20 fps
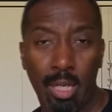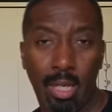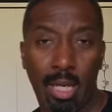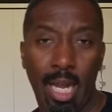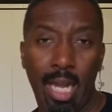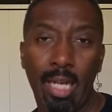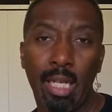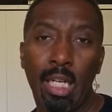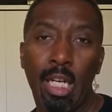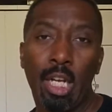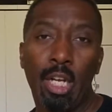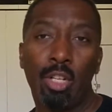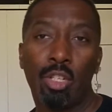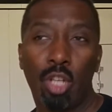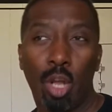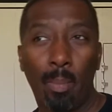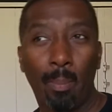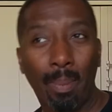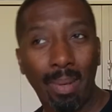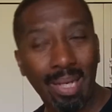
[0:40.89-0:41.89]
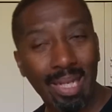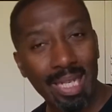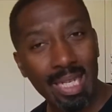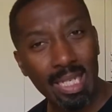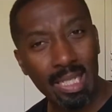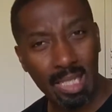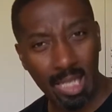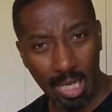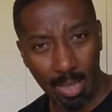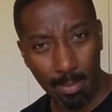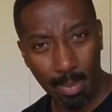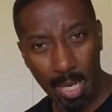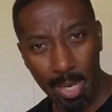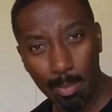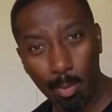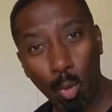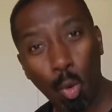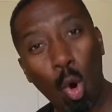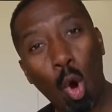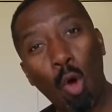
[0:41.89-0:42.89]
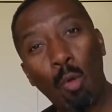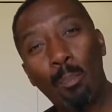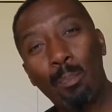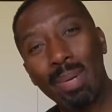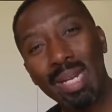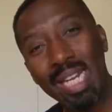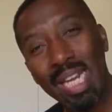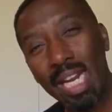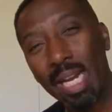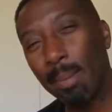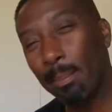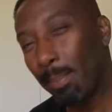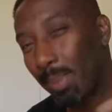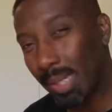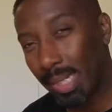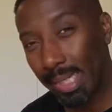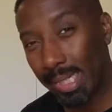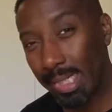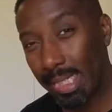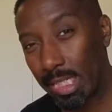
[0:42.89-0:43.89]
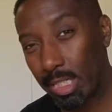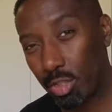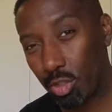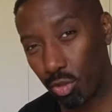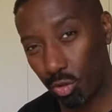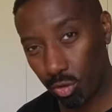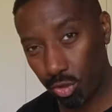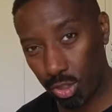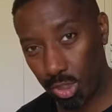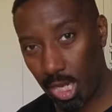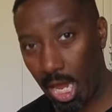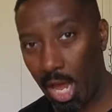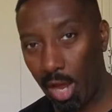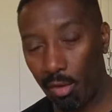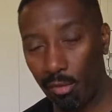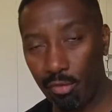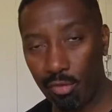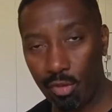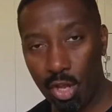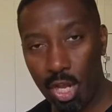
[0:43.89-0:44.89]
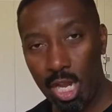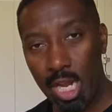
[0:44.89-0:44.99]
Okay, so pleasing people or being pleased yourself